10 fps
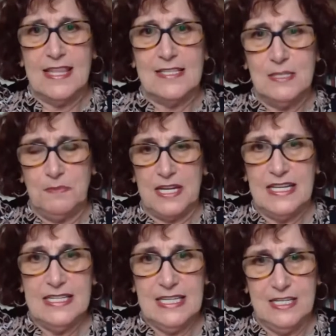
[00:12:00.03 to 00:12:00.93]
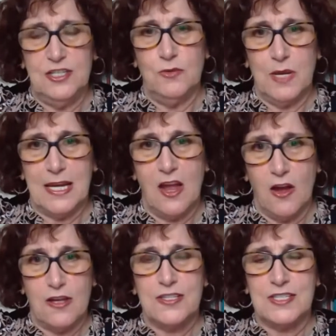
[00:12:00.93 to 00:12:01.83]
that's been hindering
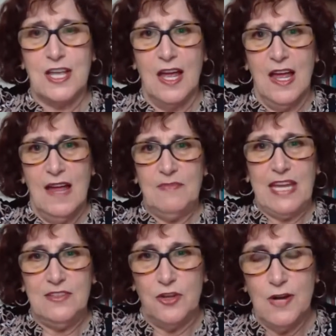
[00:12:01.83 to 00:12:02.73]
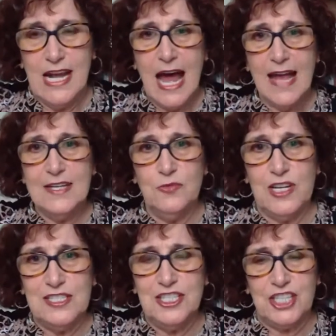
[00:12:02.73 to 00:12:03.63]
us. And the light
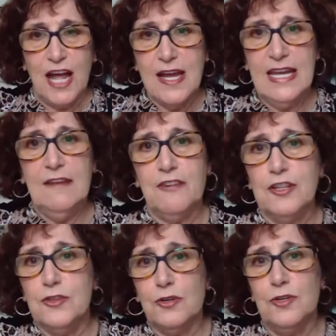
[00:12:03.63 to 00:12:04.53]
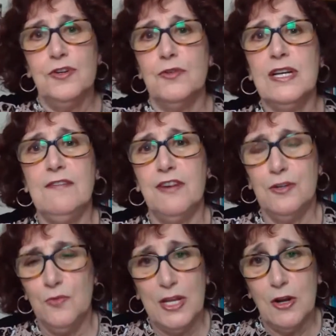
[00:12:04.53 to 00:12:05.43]
will shine even though you don't
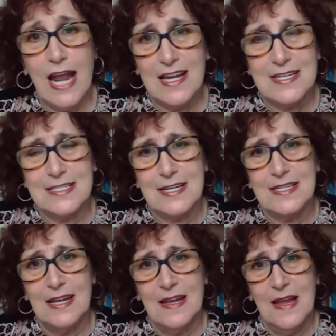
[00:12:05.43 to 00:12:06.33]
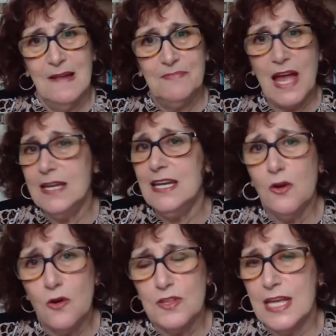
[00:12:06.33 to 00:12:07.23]
even realize it. I
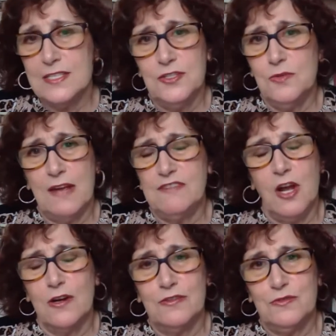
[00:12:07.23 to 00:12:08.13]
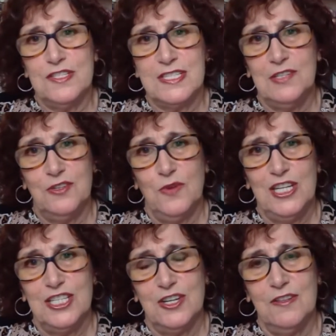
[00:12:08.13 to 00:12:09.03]
know that you have gone through a
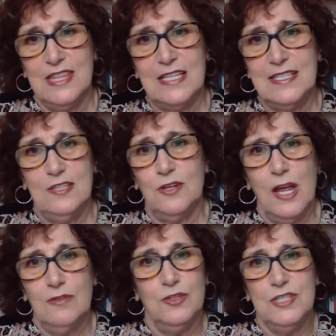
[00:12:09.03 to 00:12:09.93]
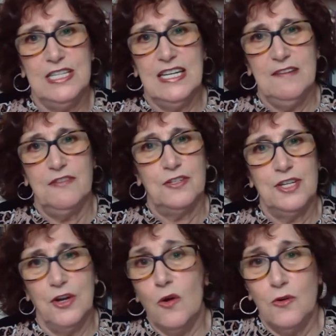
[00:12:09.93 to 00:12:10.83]
situation that the, you didn't
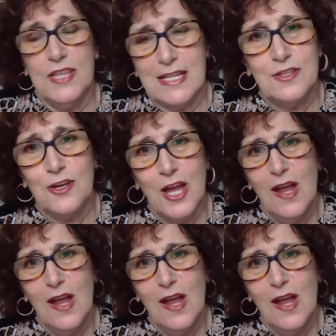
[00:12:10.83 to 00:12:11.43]
even know that the